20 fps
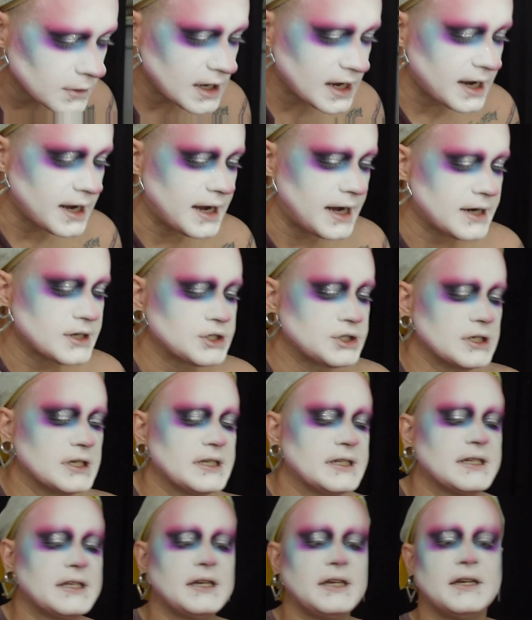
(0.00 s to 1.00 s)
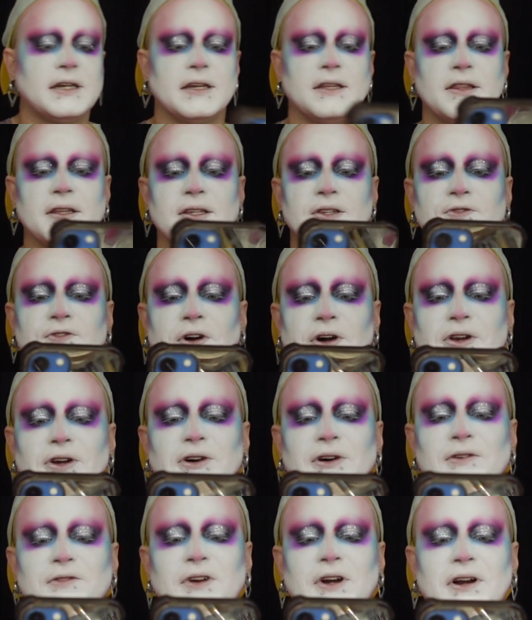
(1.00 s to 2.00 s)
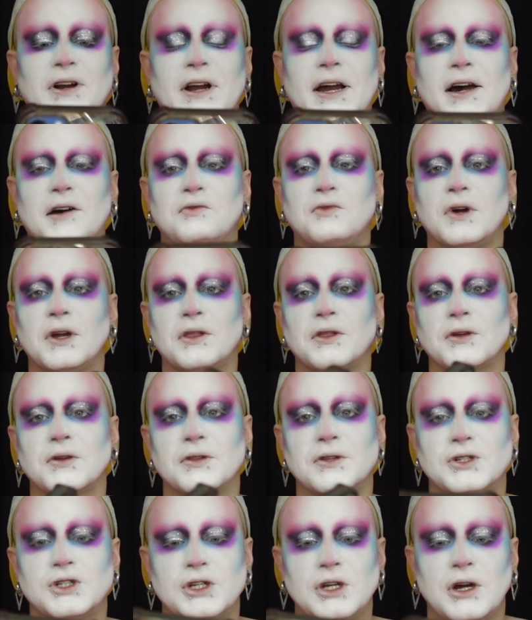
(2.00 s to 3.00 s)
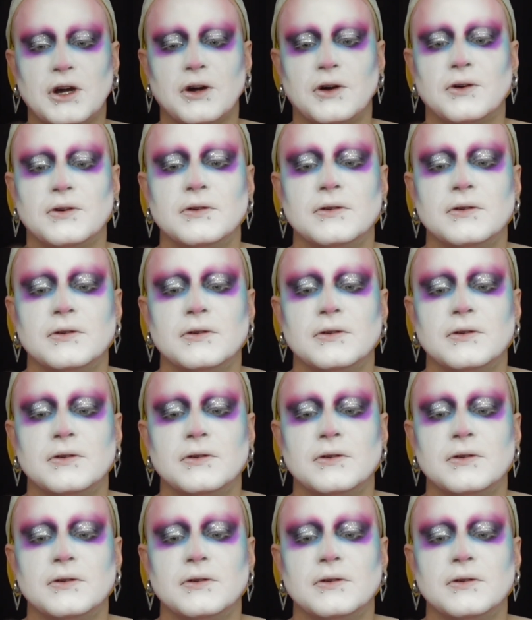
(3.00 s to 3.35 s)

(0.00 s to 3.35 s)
Yeah, actually, see, in this photo of her halfway through the show,